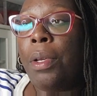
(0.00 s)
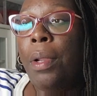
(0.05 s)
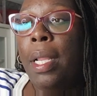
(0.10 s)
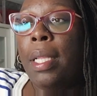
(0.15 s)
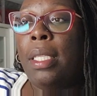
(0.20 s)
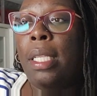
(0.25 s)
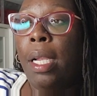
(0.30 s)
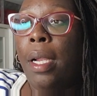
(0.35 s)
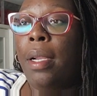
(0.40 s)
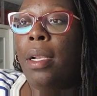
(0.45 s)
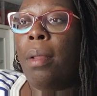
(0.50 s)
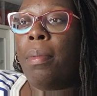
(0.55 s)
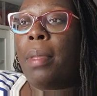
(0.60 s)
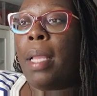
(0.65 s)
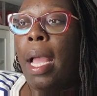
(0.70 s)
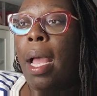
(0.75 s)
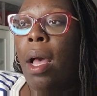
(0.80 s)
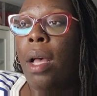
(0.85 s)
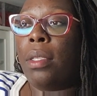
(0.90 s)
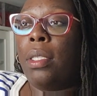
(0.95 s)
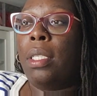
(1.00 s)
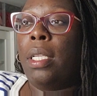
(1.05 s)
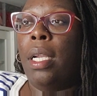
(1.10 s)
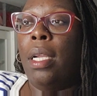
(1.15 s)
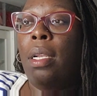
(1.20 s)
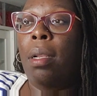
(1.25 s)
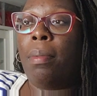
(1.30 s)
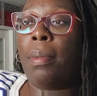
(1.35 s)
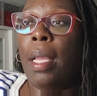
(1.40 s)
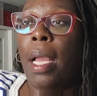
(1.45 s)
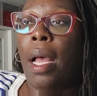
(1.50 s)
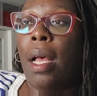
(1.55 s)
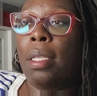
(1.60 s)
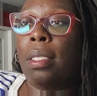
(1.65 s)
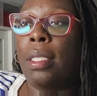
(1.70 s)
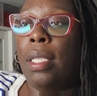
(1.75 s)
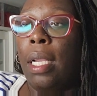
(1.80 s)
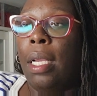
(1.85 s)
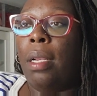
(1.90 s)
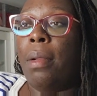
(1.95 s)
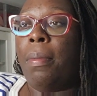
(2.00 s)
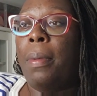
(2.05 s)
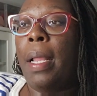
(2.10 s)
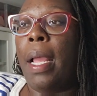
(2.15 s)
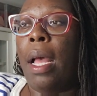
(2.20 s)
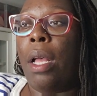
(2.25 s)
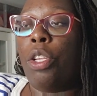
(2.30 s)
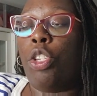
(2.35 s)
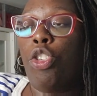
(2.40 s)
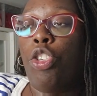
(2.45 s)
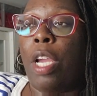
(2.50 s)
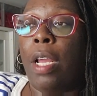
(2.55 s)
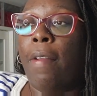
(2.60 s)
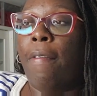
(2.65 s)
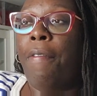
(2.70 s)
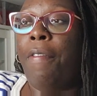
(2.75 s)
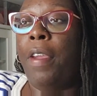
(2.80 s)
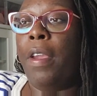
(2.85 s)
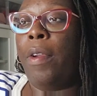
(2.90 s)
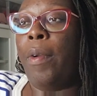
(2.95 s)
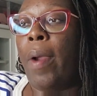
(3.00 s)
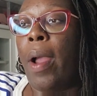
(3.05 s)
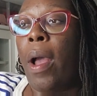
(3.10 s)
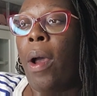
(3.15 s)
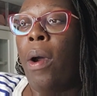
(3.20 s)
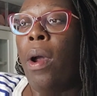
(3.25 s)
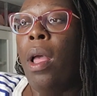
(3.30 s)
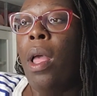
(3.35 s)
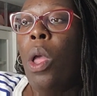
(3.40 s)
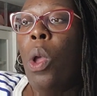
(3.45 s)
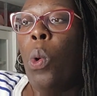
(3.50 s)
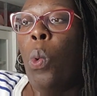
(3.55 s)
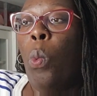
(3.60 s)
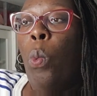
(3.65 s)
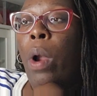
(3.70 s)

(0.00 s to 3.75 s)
So they're tearing up the house, tearing up the house, tearing up the house, trying to figure out